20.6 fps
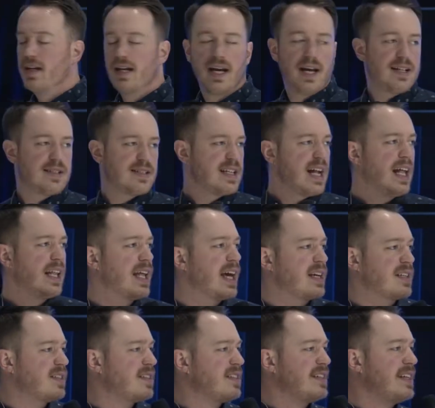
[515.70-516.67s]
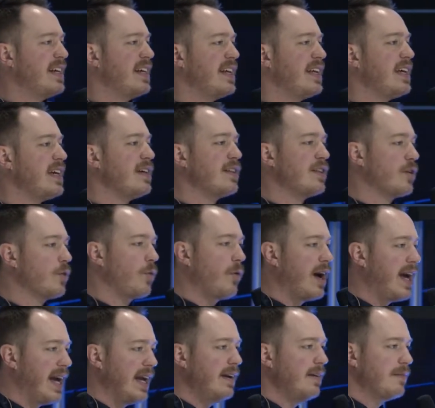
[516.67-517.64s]
it's not like sin either
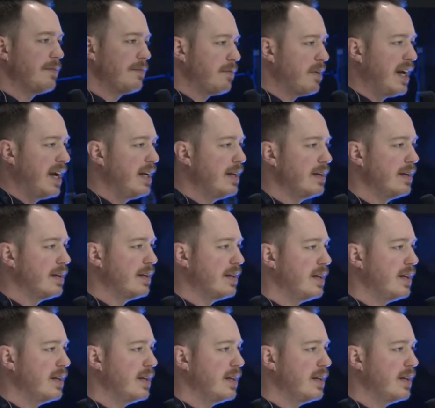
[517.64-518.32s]
way, right?